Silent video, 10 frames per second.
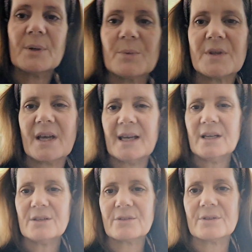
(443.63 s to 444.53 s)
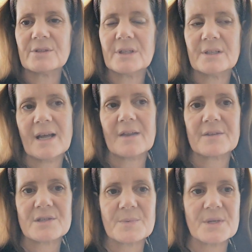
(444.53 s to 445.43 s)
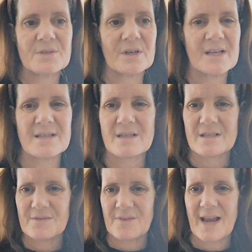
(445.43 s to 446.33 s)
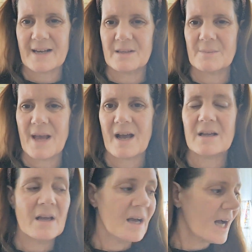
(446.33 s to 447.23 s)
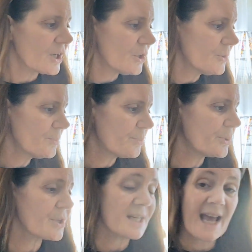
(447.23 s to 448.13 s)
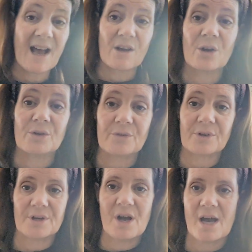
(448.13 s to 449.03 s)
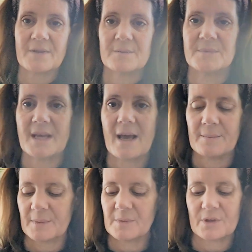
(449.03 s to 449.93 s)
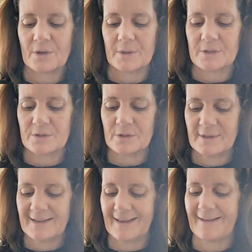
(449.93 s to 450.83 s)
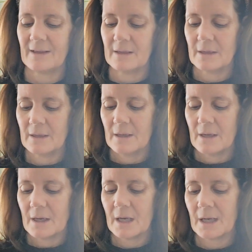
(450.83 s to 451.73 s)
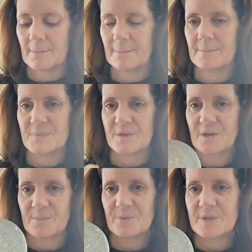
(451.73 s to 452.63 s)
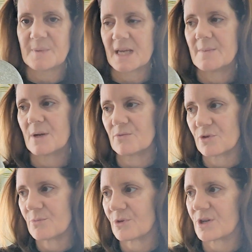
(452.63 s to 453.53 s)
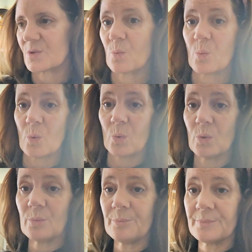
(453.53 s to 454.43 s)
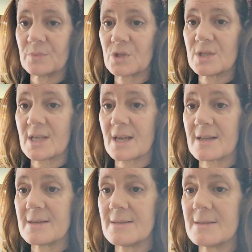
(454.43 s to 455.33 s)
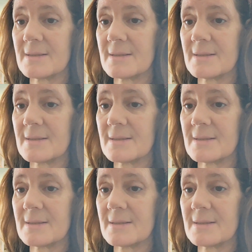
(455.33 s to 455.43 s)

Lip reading: But with the heater on, now that it's winter, at least it's flattening them out. I could put a towel over it and iron them down, but I'm not going to. So I'm going to put this back in my room where it's warm. 2 seconds.